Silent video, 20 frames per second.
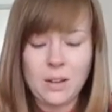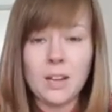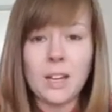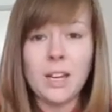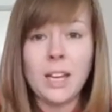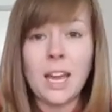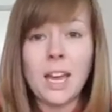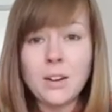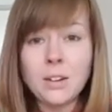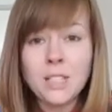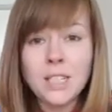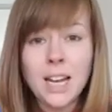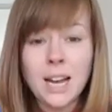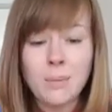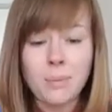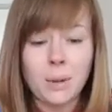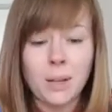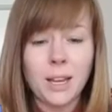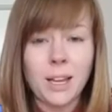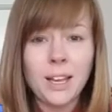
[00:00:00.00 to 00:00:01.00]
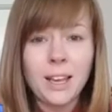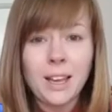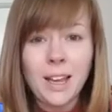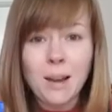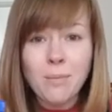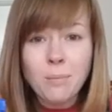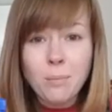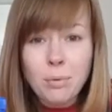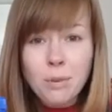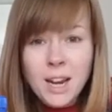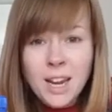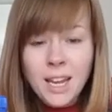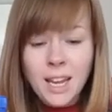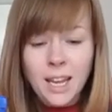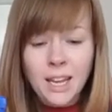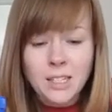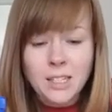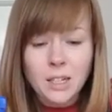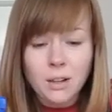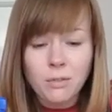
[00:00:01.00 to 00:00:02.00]
Get your tablet and break it
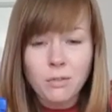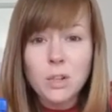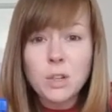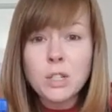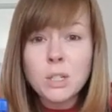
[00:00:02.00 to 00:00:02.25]
into a few